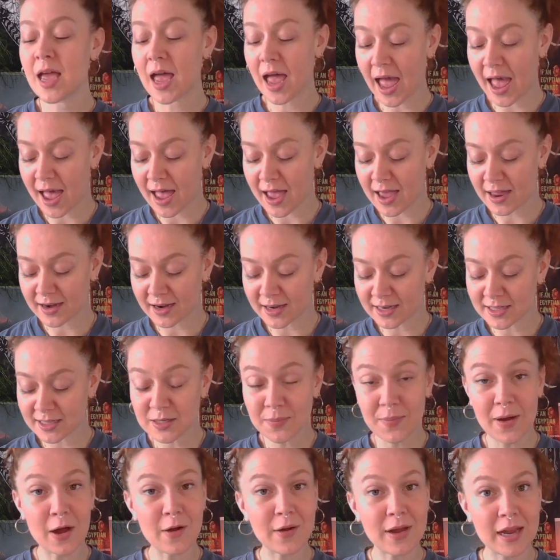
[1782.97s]
And it's
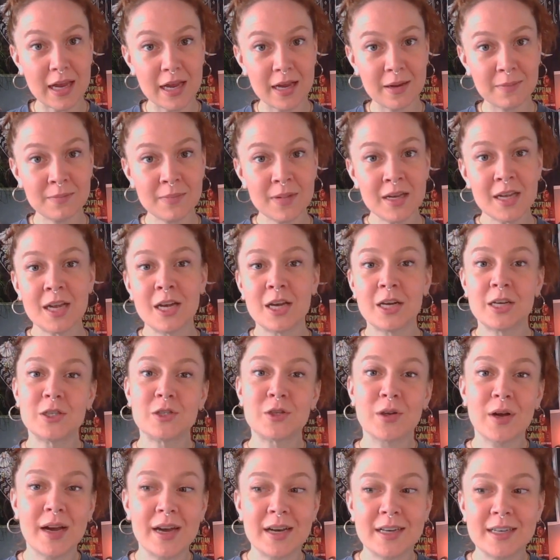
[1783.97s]
about him
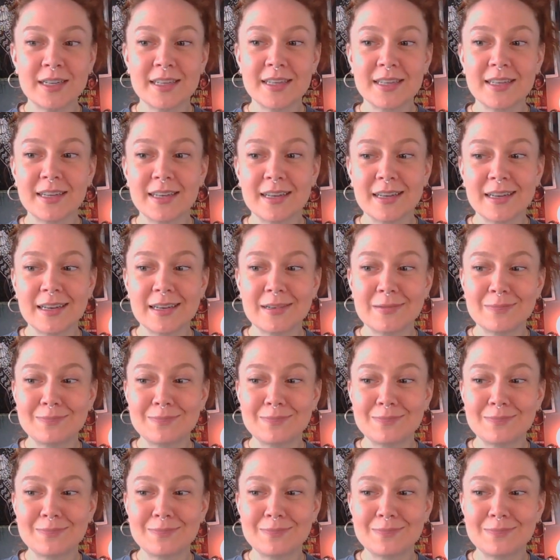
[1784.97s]
trying to